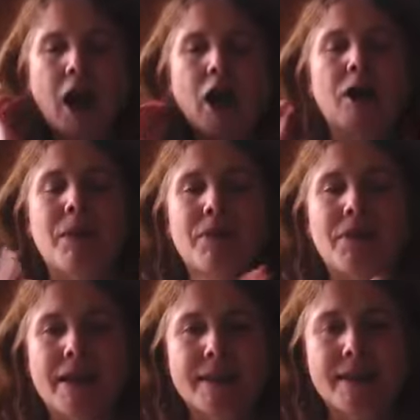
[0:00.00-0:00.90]
And
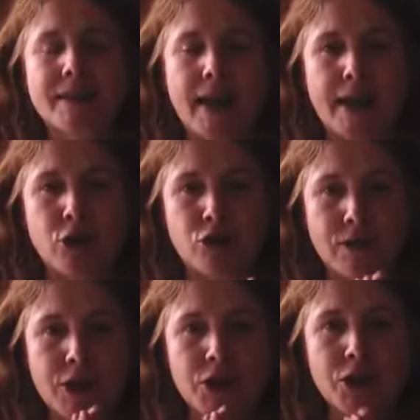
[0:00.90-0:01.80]
that is a
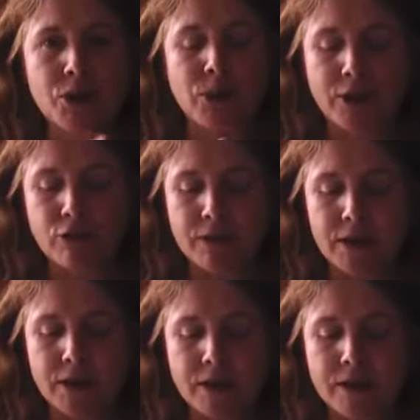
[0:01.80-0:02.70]
traditional
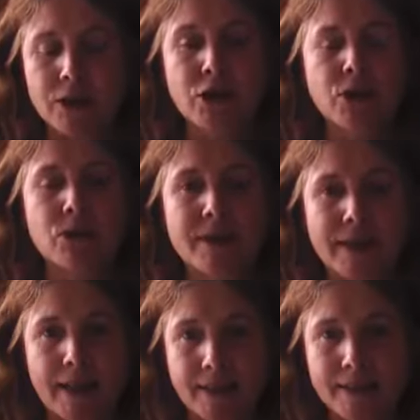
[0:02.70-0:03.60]
ingredient used
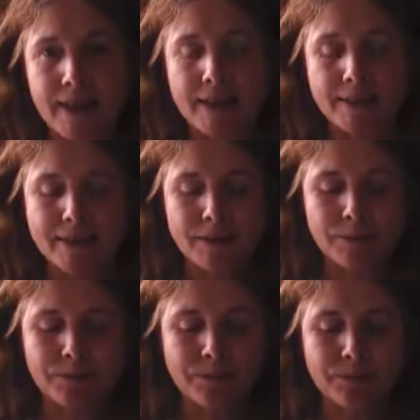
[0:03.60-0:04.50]
in incense.
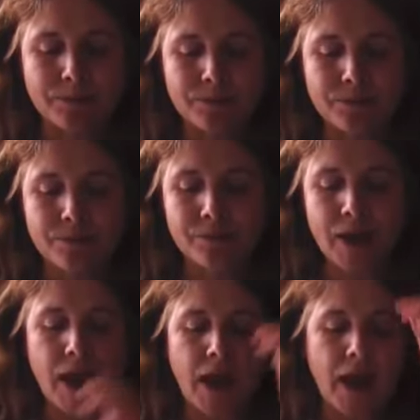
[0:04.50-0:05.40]

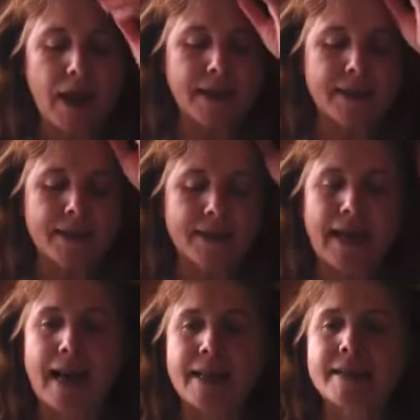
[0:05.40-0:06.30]
It's
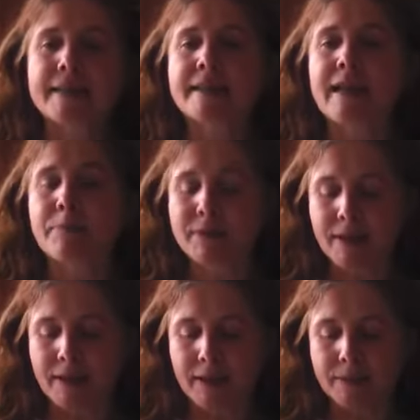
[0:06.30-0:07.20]

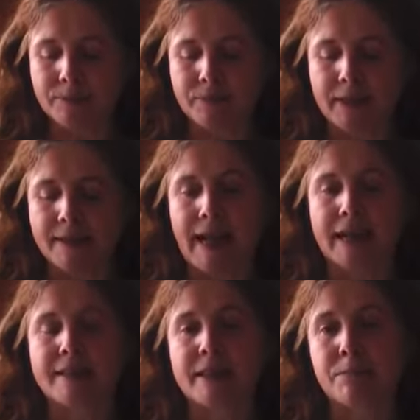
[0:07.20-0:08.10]
antiseptic, it's
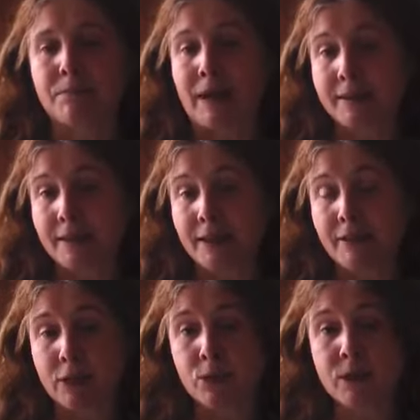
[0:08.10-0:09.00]

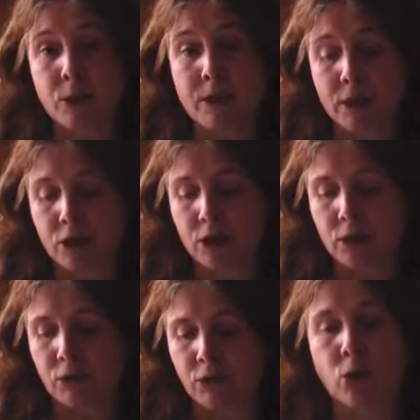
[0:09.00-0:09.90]
antibacterial, so it's
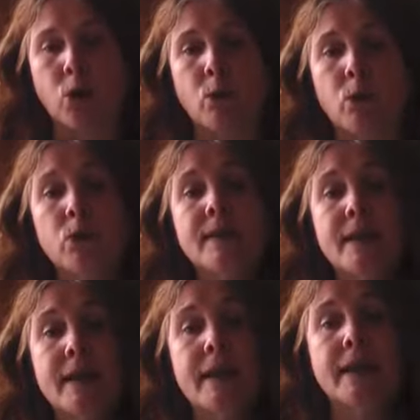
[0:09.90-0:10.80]
good for wound
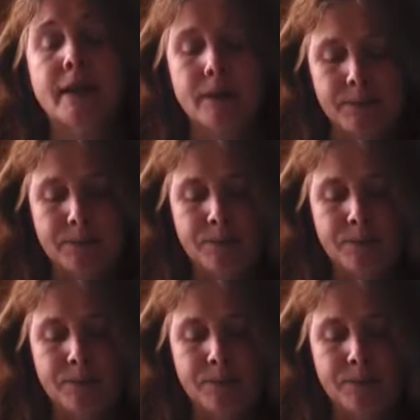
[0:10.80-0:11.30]
healing.